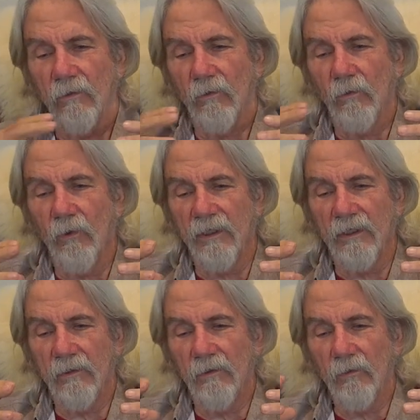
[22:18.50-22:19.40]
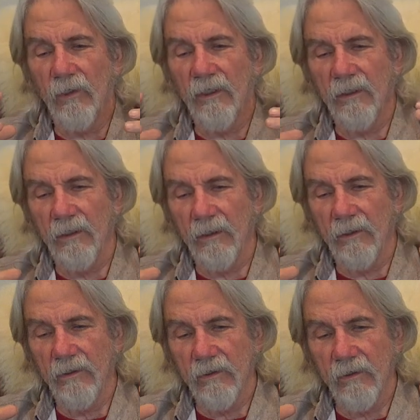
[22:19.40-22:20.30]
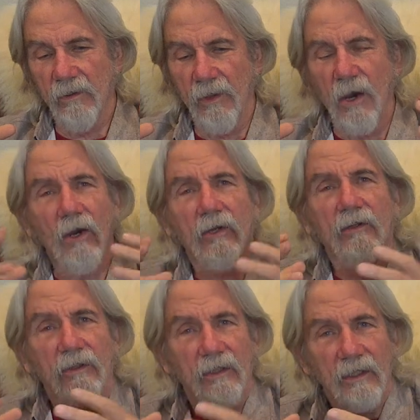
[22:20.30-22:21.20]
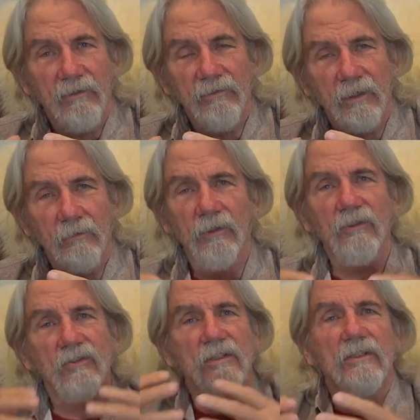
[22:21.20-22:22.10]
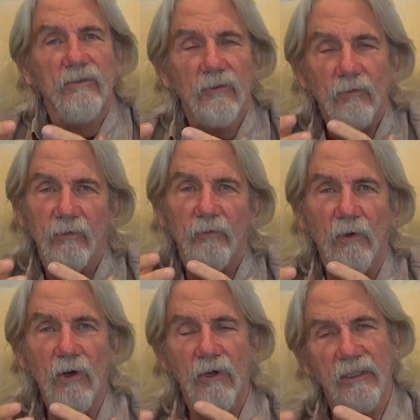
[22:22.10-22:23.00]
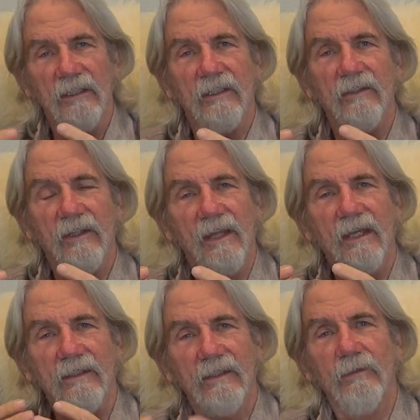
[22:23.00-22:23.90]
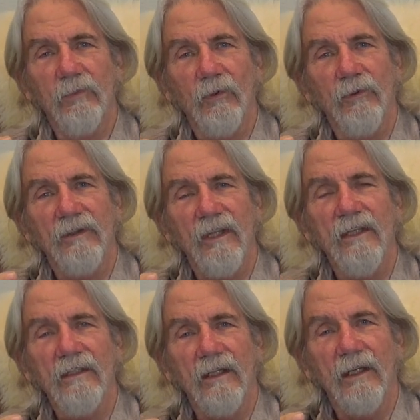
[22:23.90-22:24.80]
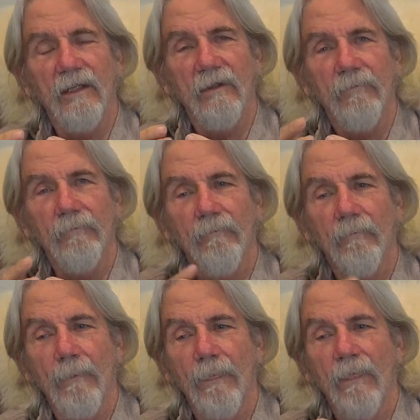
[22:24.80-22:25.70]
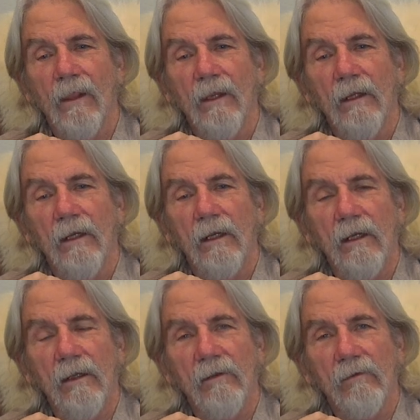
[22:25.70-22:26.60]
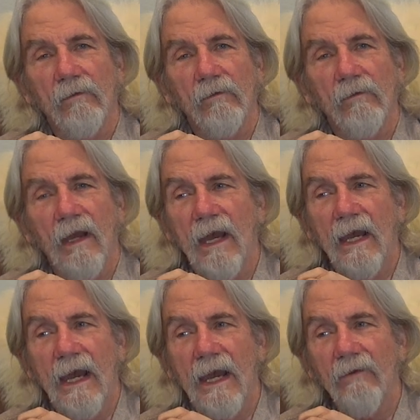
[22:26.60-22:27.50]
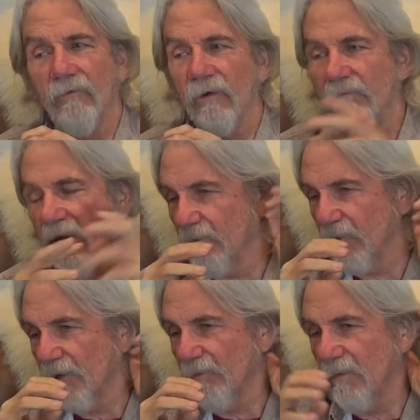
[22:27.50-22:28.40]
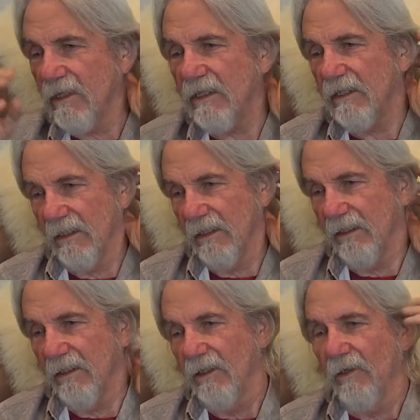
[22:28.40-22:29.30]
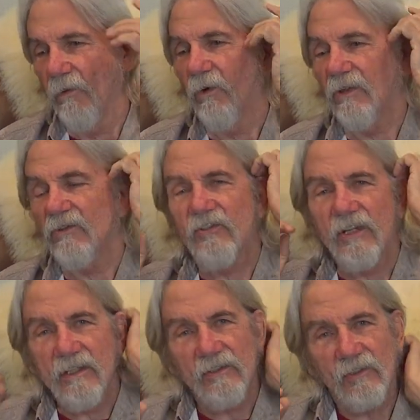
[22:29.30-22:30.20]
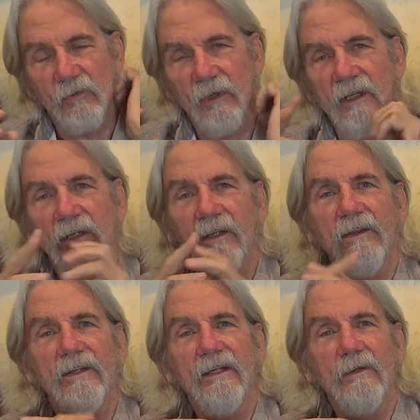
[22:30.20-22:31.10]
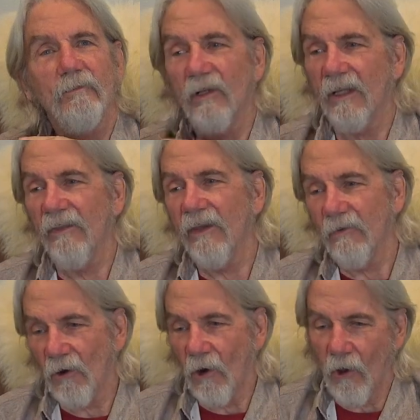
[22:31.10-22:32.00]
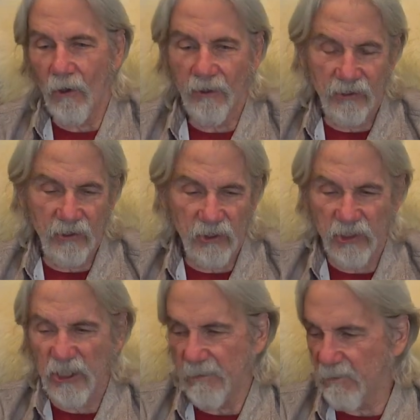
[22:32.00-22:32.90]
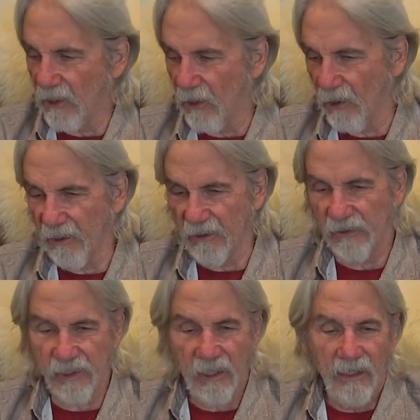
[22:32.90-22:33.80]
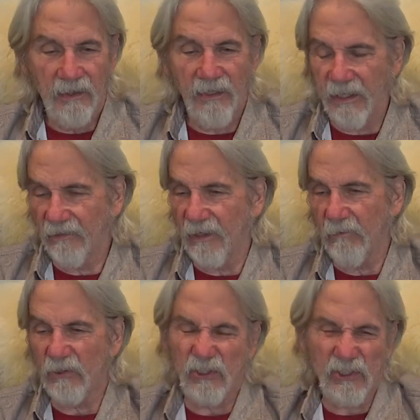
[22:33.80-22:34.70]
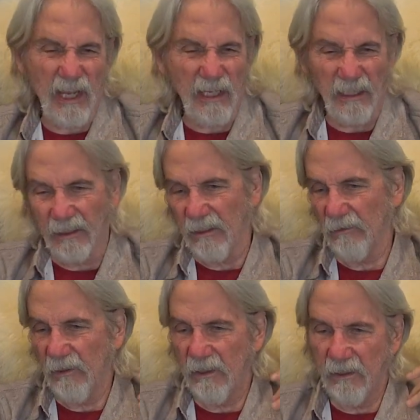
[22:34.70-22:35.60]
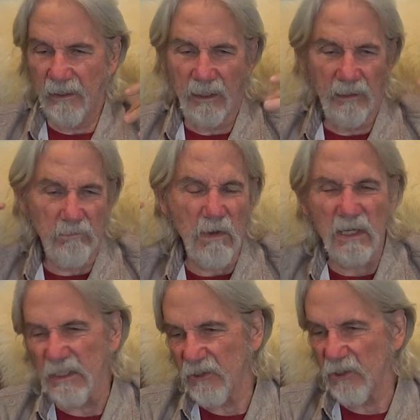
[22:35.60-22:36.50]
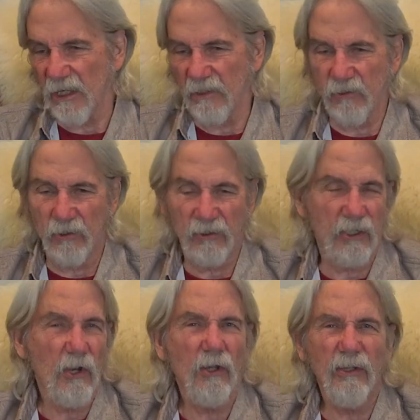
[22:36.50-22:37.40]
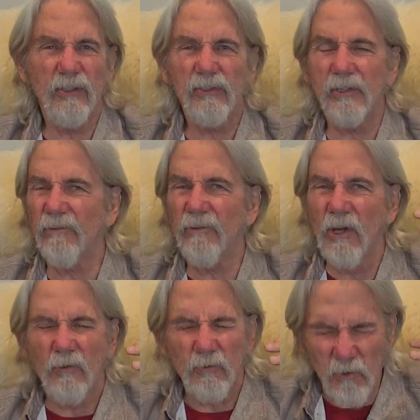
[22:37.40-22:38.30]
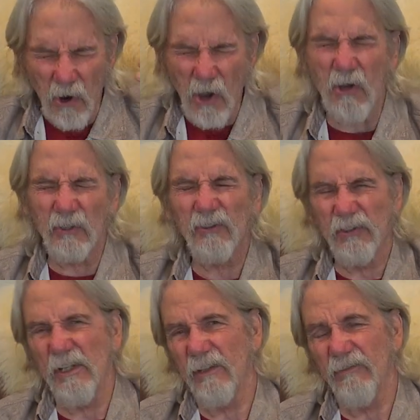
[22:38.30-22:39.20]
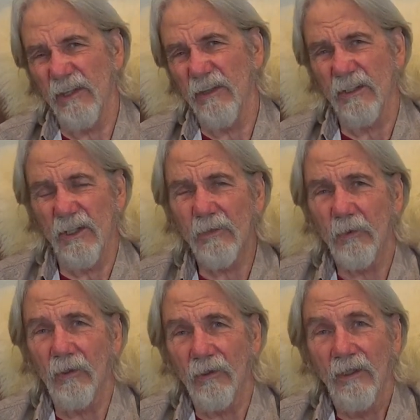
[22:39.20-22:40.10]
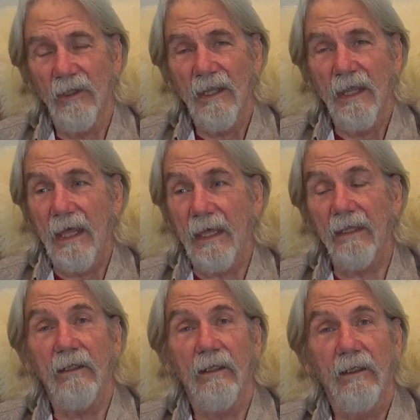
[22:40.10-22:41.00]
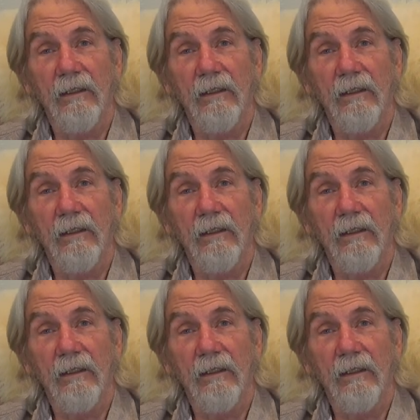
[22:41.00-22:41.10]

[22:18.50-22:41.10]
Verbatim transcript: when when the Ark of the Covenant, when Jesus was brought into that temple with Dagon, uh, I remembered immediately when Jesus went into the temple and there were all these sheep and all these things they were selling and, and, and money changers and all this stuff, wrong stuff in the temple. And